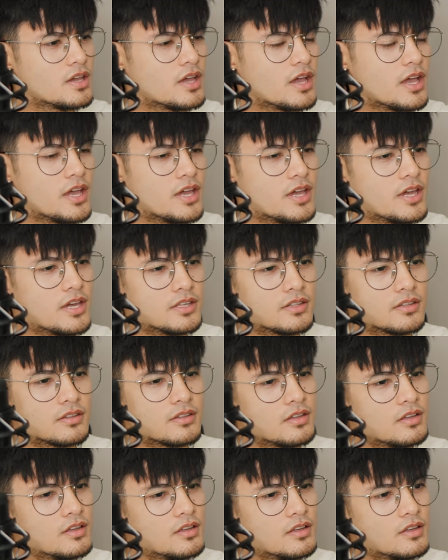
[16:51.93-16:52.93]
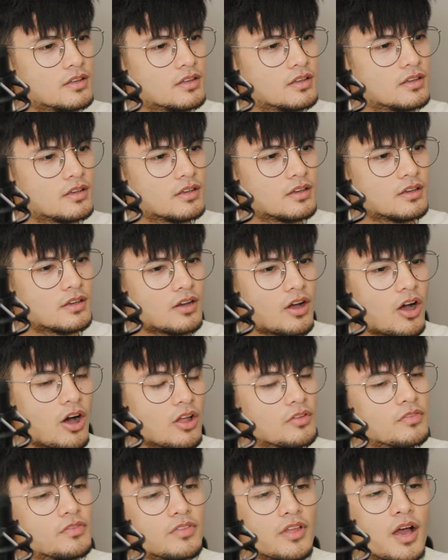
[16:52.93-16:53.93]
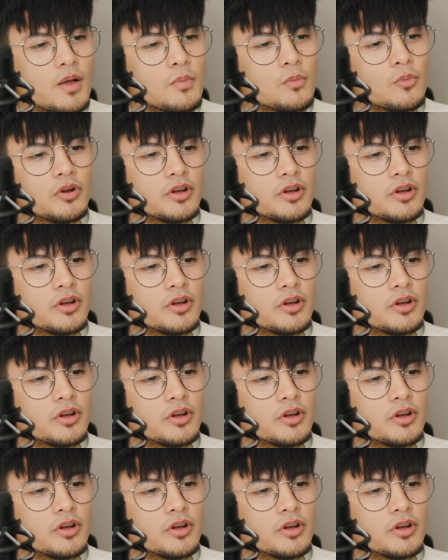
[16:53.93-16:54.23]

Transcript: And all of them